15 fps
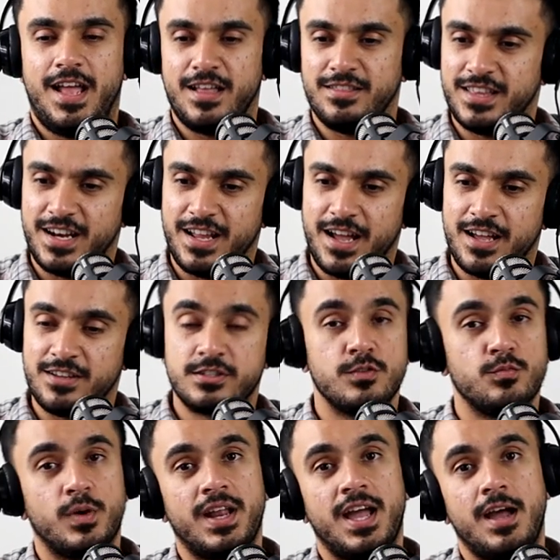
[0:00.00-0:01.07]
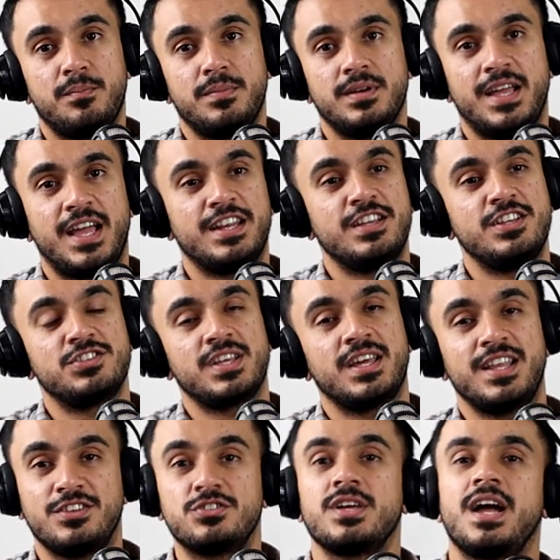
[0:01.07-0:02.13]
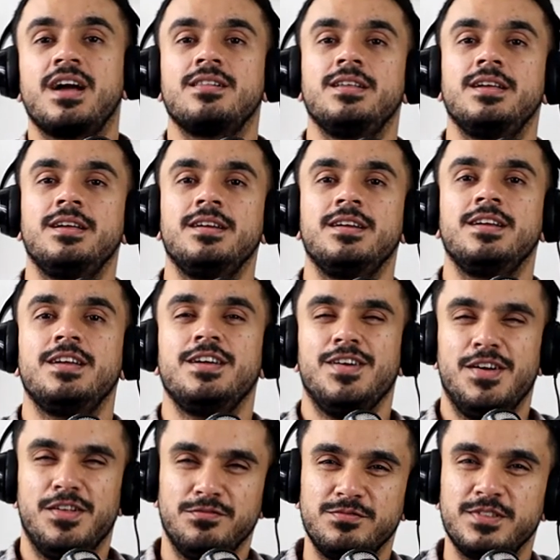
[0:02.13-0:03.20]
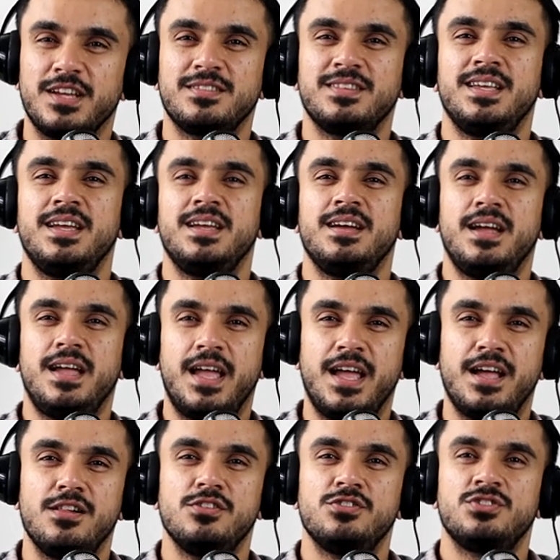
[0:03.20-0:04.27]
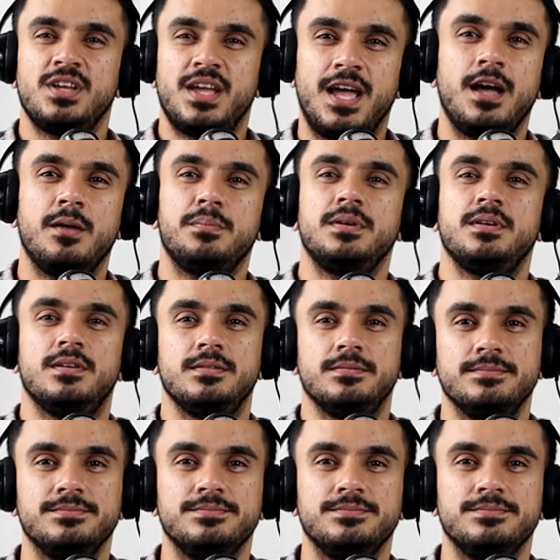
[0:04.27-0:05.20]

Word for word: And then I asked him what happened, and he said exactly nothing else happened.